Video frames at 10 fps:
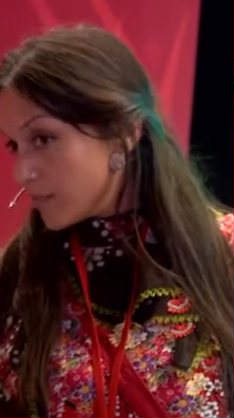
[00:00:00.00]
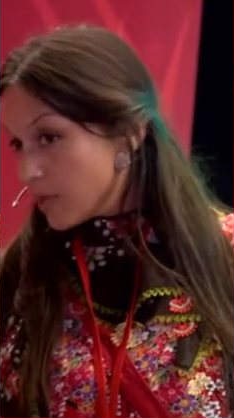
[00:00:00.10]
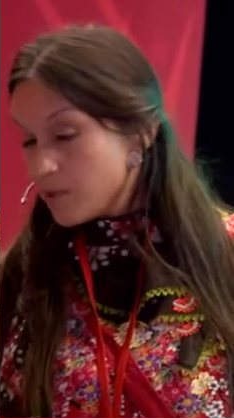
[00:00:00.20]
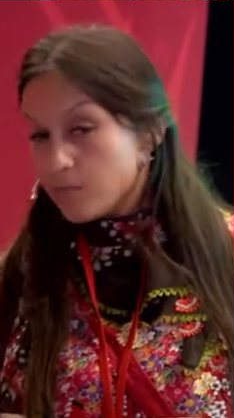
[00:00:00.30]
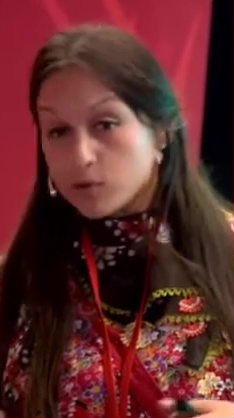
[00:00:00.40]

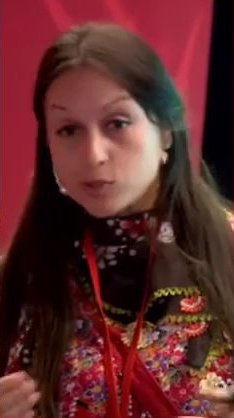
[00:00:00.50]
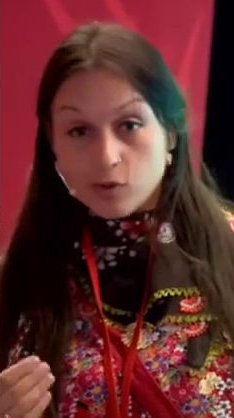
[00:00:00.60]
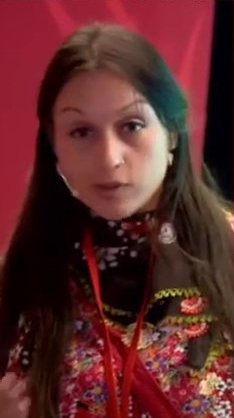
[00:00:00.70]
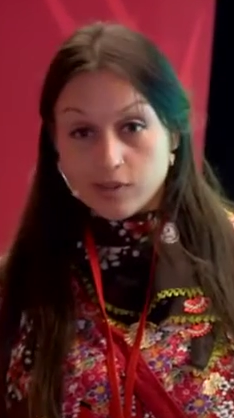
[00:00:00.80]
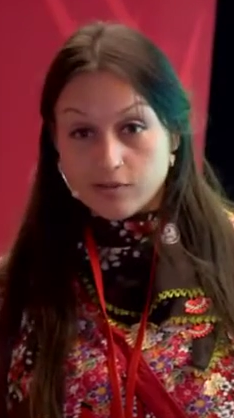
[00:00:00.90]
And people
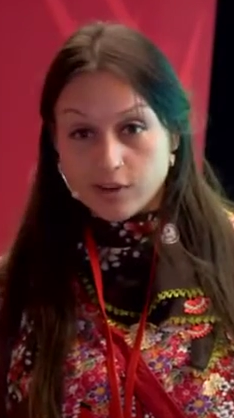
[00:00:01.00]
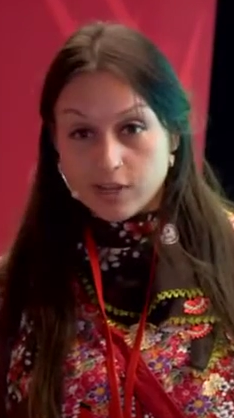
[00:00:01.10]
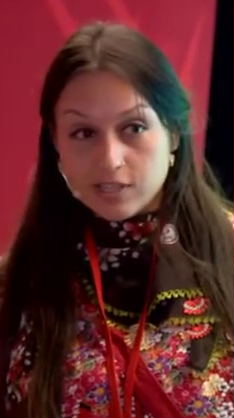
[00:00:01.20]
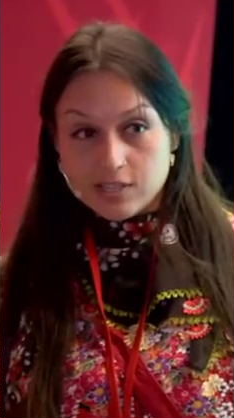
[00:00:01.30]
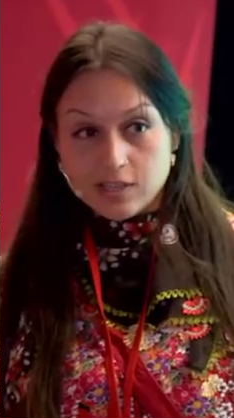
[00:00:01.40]
told their
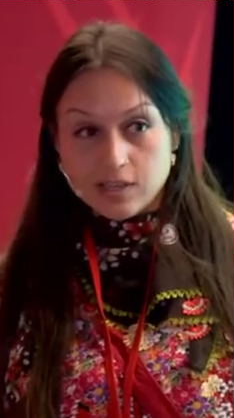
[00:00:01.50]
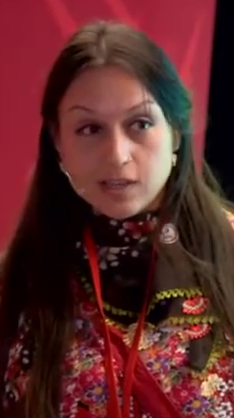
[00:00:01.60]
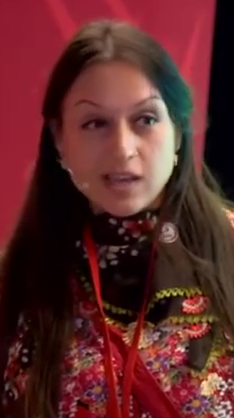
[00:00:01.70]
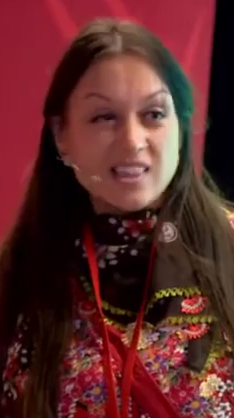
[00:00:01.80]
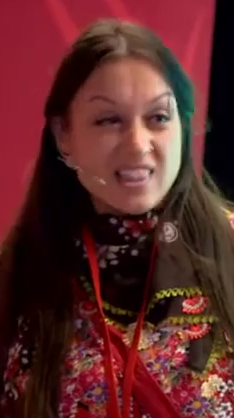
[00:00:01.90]
friends.
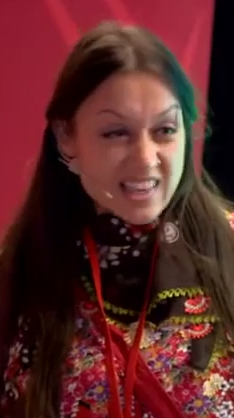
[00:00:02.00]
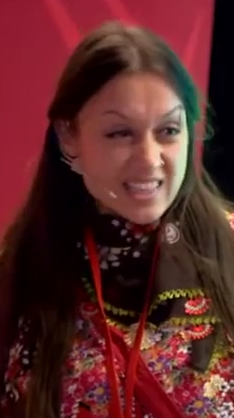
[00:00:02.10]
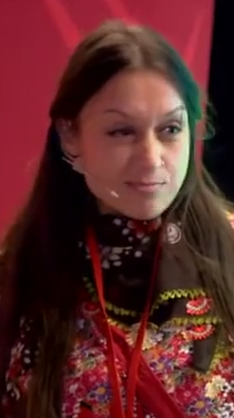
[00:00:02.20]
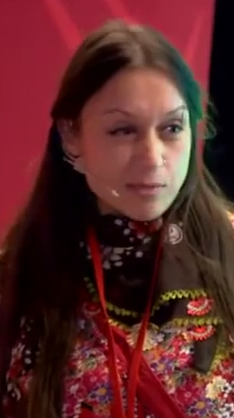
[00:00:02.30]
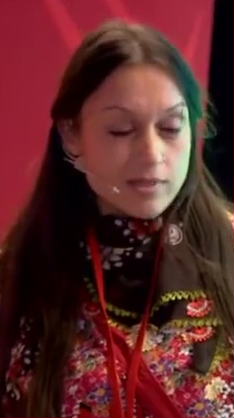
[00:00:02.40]
And
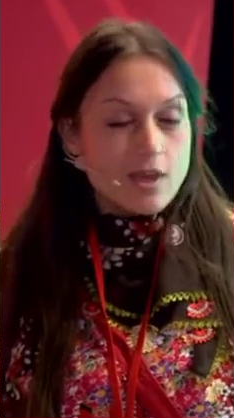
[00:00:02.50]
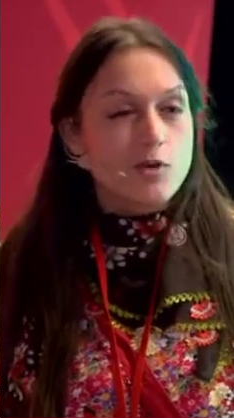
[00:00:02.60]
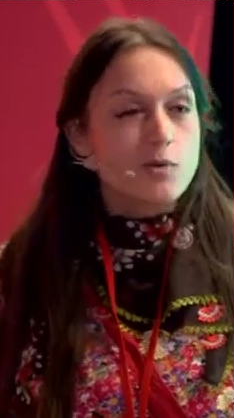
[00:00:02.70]
next month,